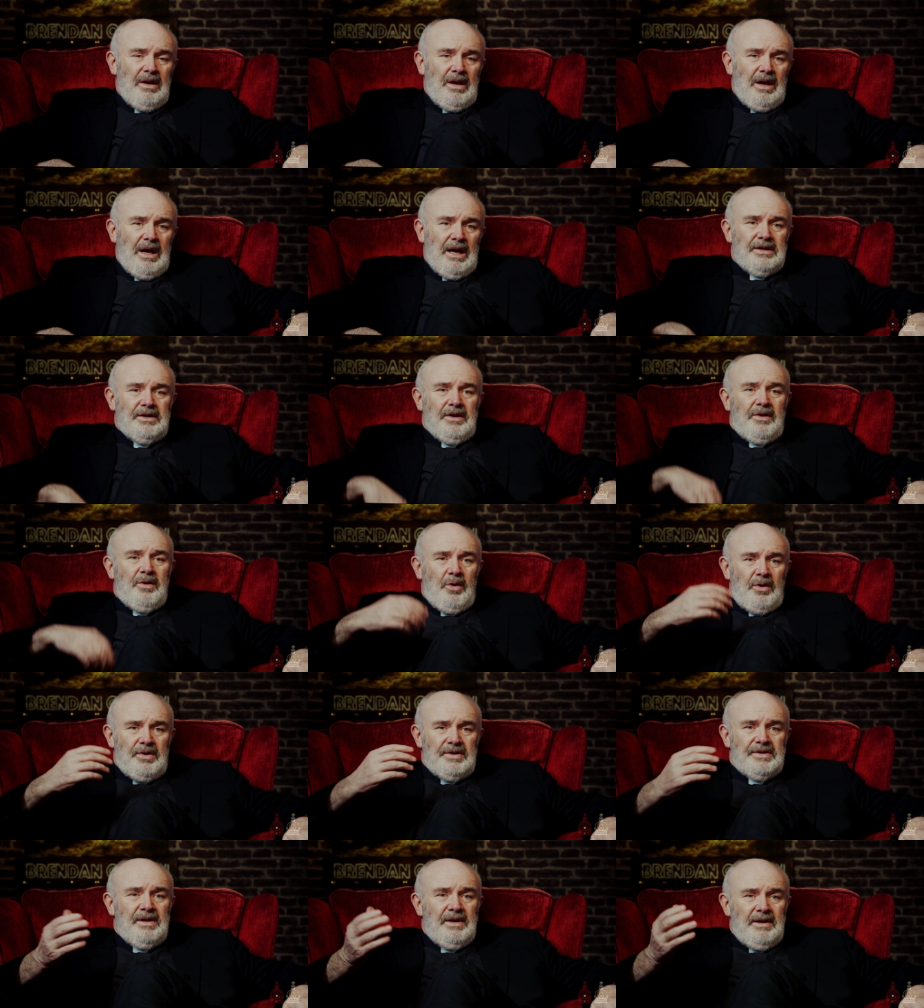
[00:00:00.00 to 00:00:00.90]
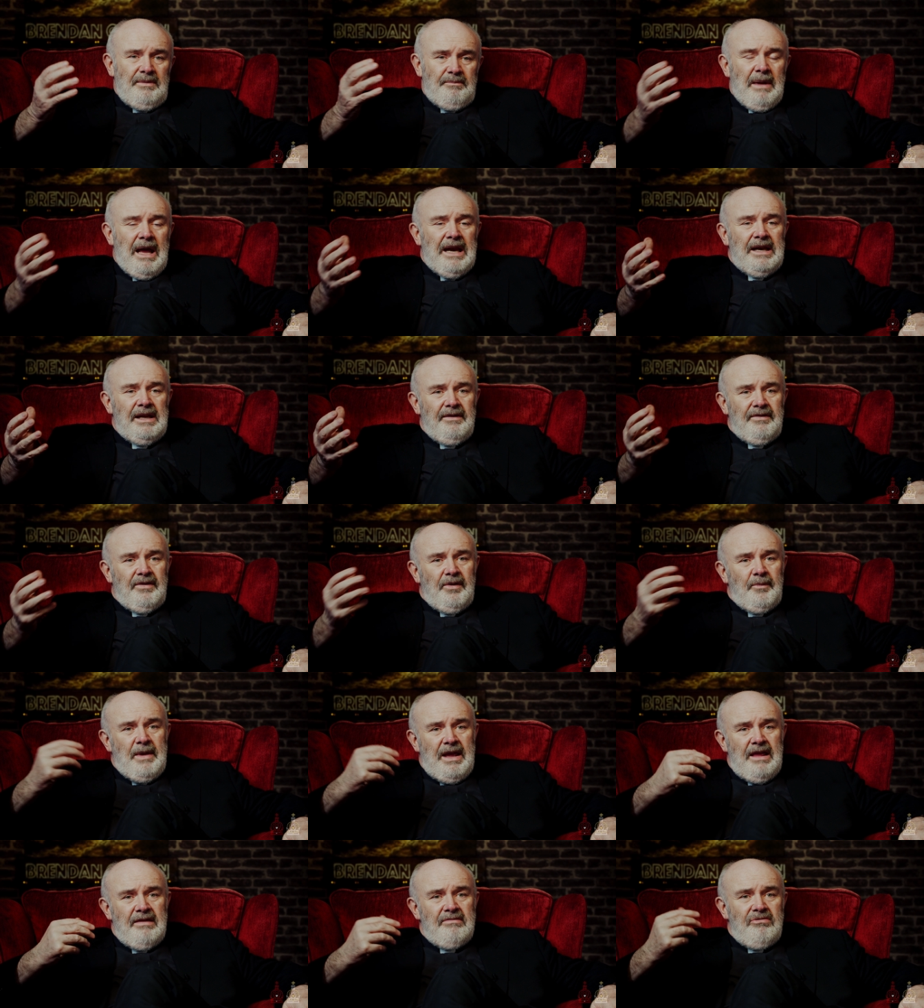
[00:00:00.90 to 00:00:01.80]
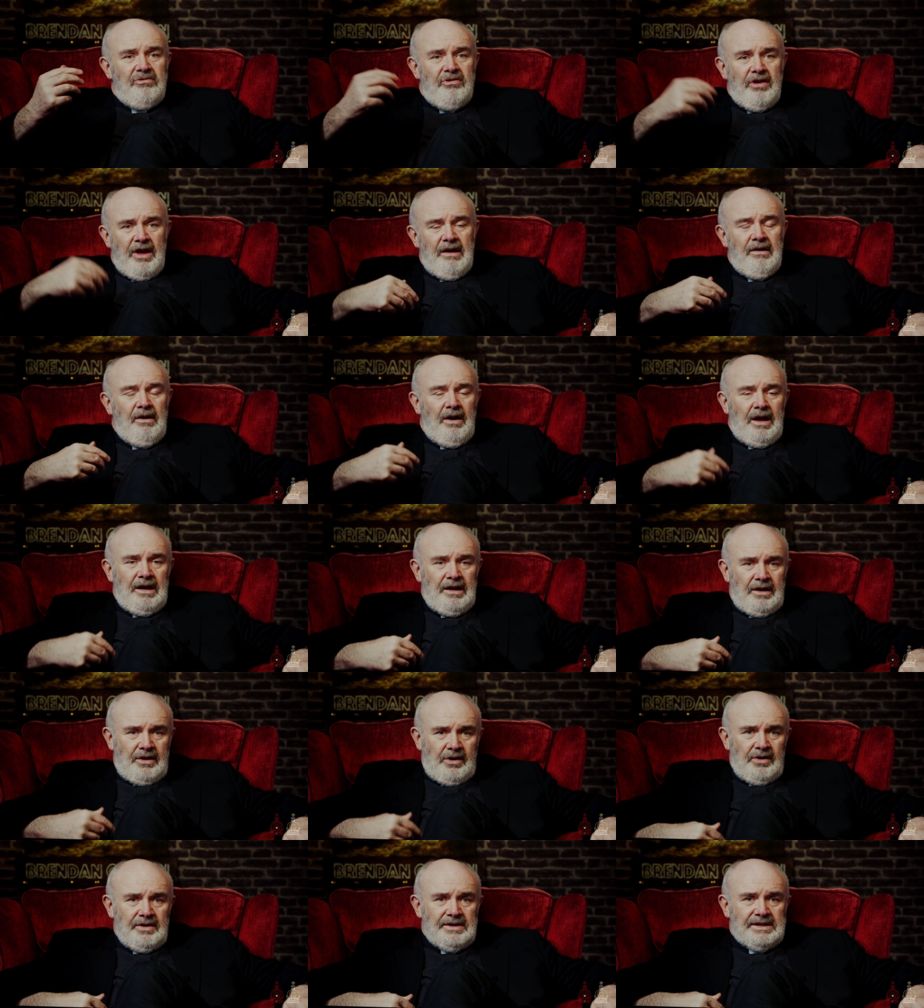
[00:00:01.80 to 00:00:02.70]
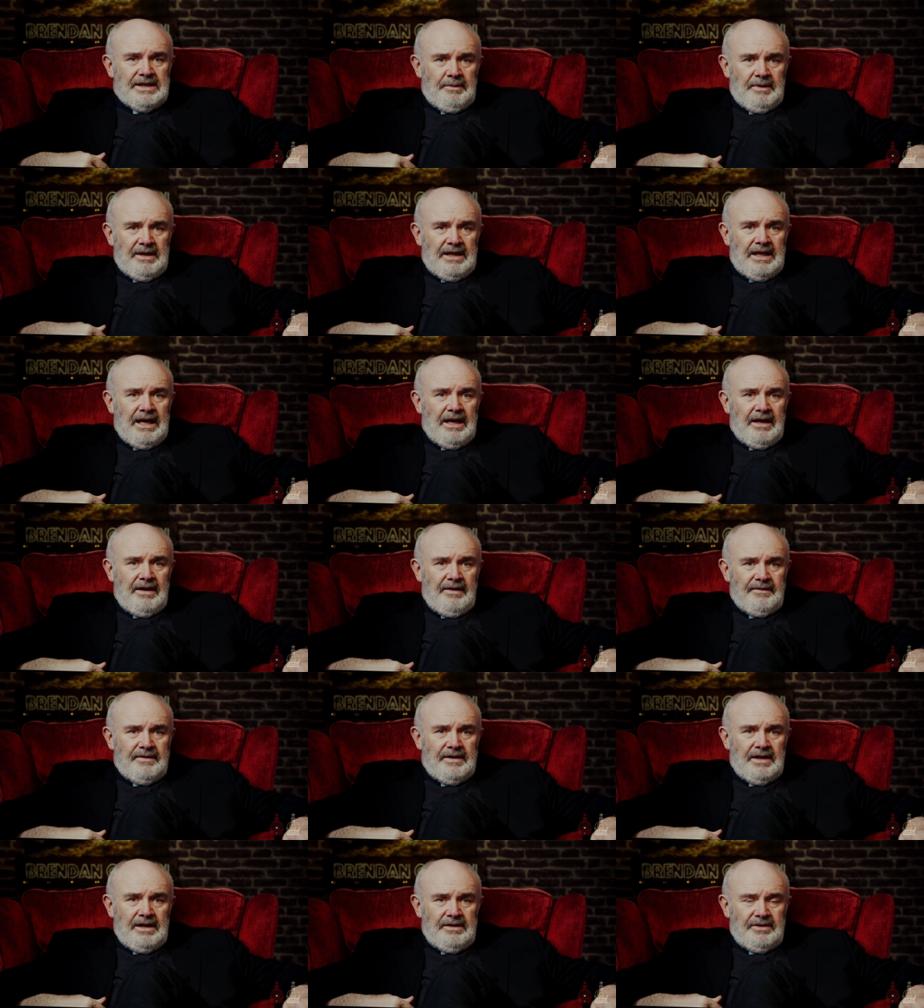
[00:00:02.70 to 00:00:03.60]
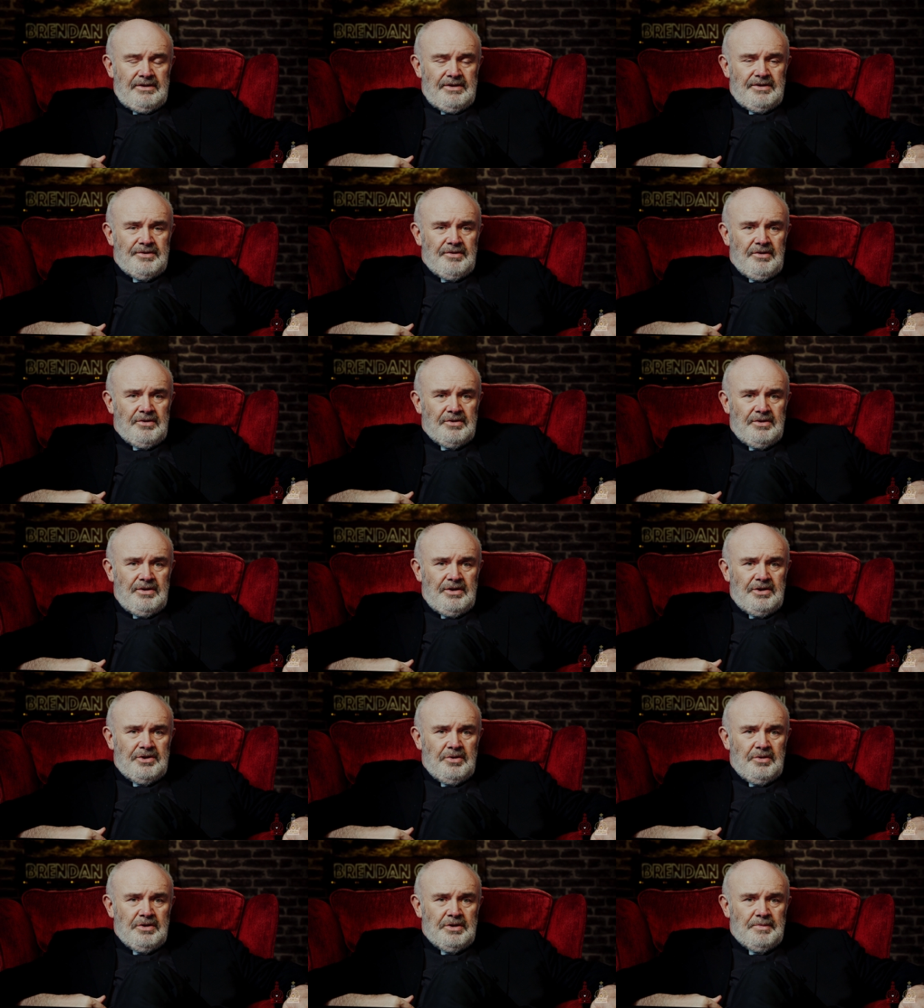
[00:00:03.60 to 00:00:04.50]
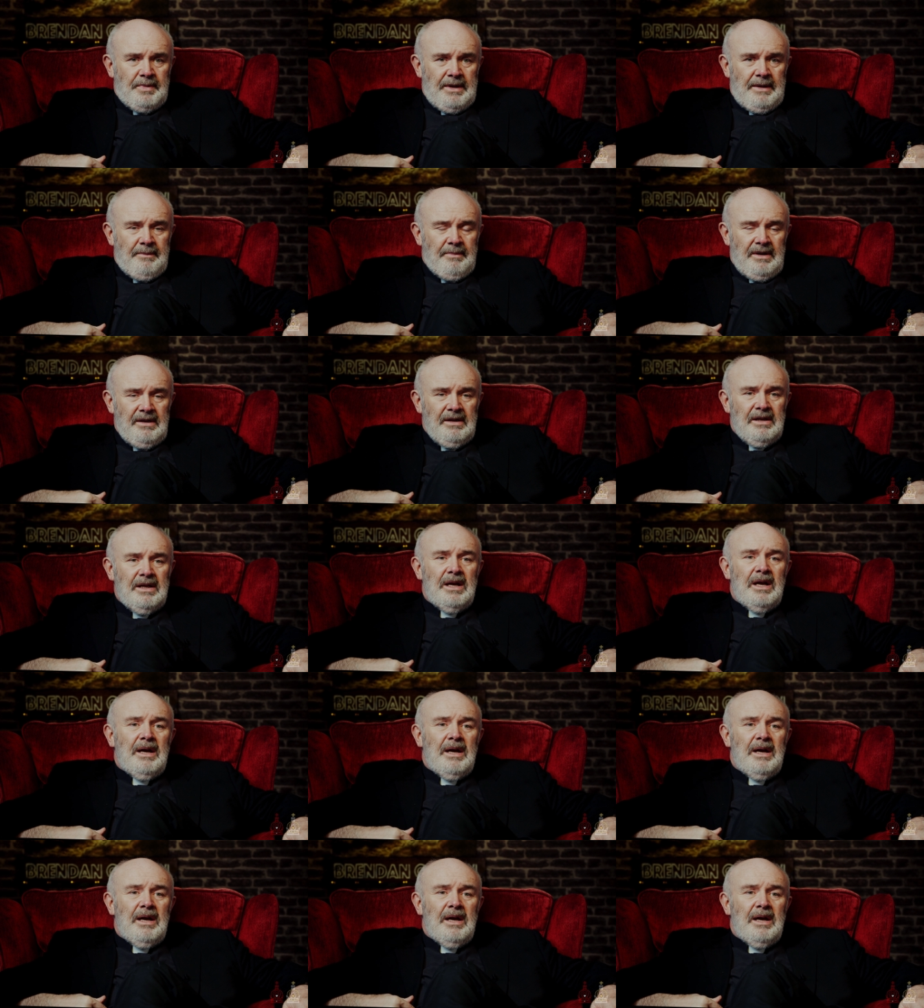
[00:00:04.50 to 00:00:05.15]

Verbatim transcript: And of course, many of them in the Holocaust that we think of, the destruction of the Jewish people,